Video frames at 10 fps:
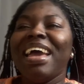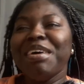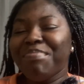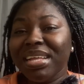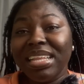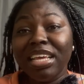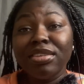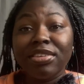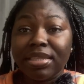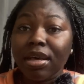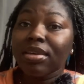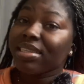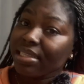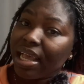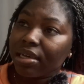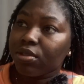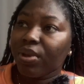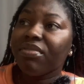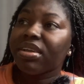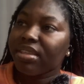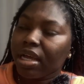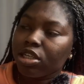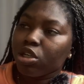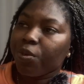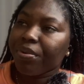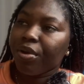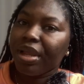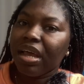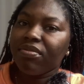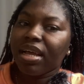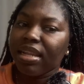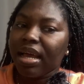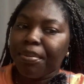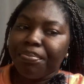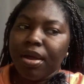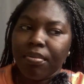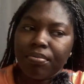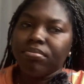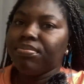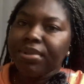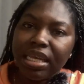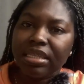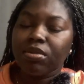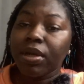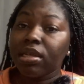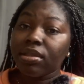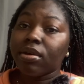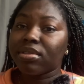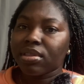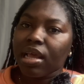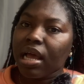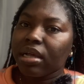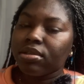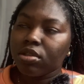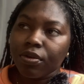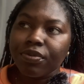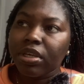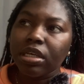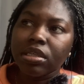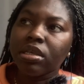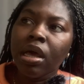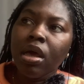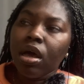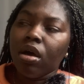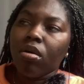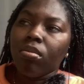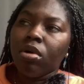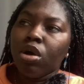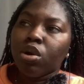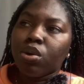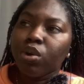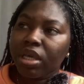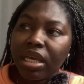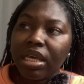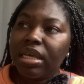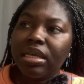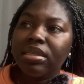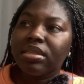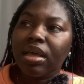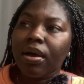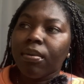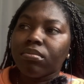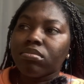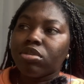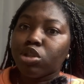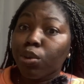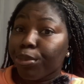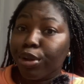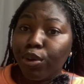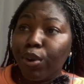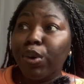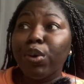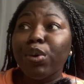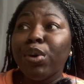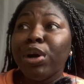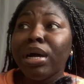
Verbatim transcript: But they used to sell snacks. We have a tack shop and we have other um places where they sell snacks, toffees, um cookies, um sobolo,